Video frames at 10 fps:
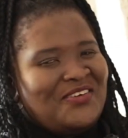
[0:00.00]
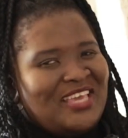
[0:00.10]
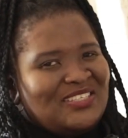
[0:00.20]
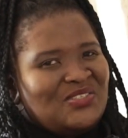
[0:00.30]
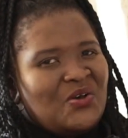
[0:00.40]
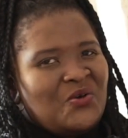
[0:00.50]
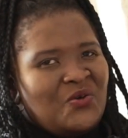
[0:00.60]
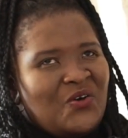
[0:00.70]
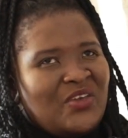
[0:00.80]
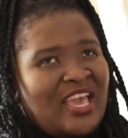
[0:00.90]
Okay,
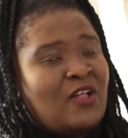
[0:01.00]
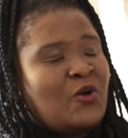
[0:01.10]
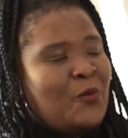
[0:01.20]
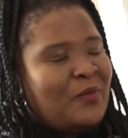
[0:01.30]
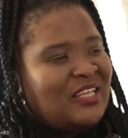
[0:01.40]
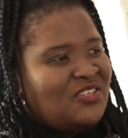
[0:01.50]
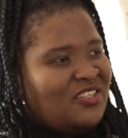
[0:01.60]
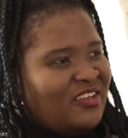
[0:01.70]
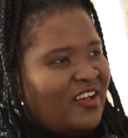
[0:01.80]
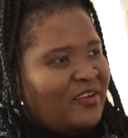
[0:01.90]
so I'll go back
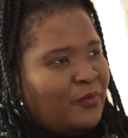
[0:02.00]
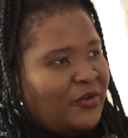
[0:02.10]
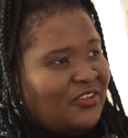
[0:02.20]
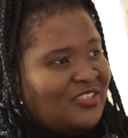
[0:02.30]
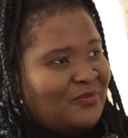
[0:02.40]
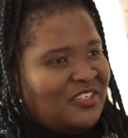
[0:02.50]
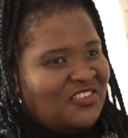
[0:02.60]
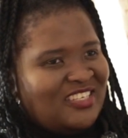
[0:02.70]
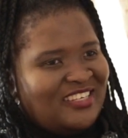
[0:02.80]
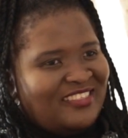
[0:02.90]
to the Ghana point because I'm
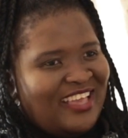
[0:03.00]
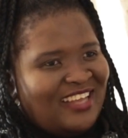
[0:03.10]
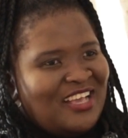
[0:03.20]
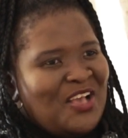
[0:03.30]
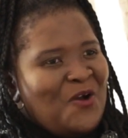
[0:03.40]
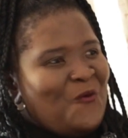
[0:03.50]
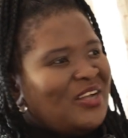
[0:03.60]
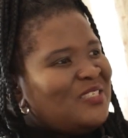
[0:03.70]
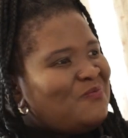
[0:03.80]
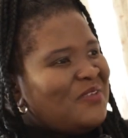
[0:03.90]
interested in that.
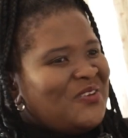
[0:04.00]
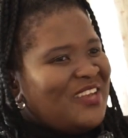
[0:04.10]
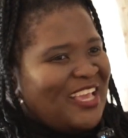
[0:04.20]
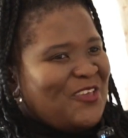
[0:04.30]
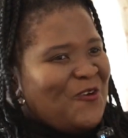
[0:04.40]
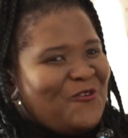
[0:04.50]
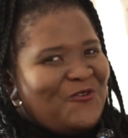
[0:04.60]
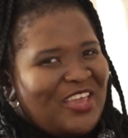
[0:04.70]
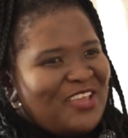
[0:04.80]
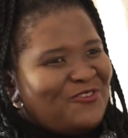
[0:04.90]
What's been like your
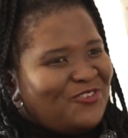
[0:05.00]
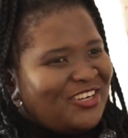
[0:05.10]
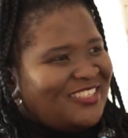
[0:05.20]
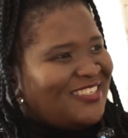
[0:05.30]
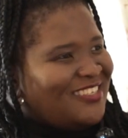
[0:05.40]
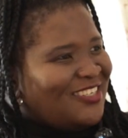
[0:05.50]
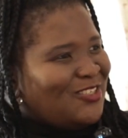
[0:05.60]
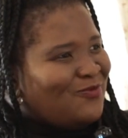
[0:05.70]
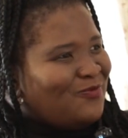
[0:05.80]
favorite